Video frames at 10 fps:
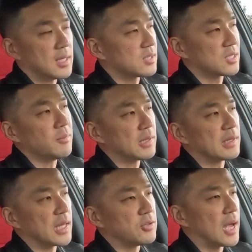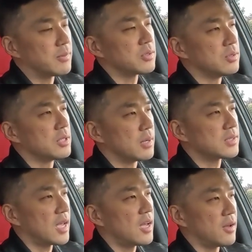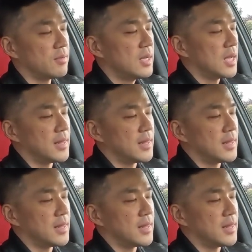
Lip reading: is something that you absolutely must have.